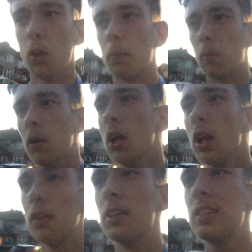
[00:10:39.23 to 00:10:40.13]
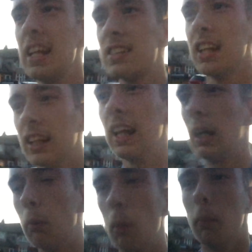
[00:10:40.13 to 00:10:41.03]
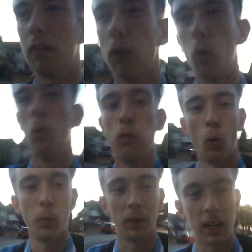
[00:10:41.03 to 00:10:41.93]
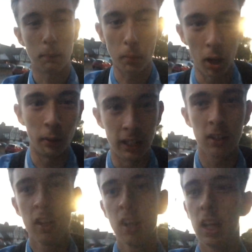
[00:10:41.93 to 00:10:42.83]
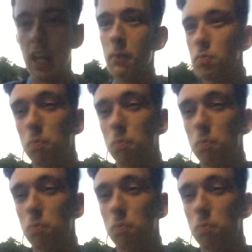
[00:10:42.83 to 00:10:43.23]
not the season in League One, we thought, all thought we were going to get promoted. He was